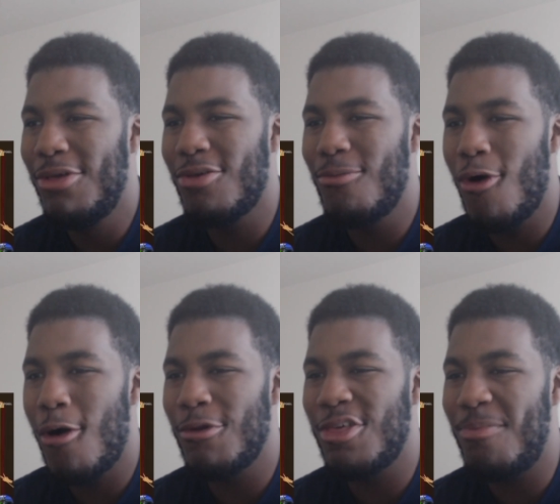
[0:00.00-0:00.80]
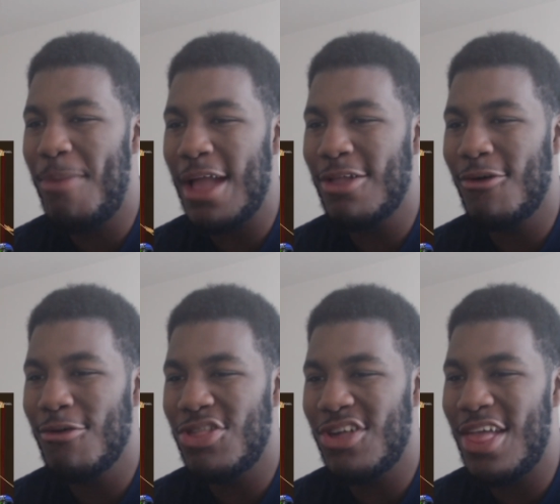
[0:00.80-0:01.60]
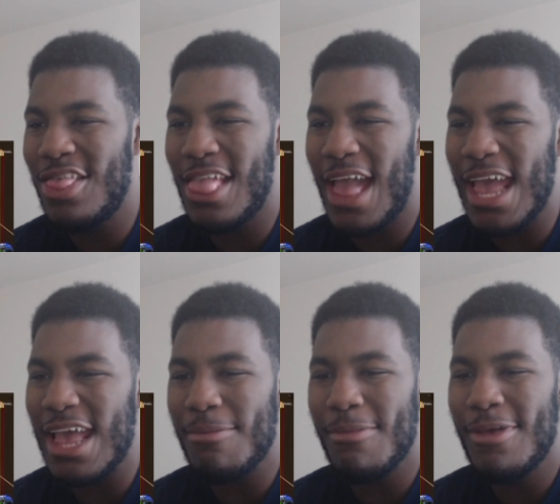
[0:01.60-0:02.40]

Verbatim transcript: Put some more respect on Judge's name.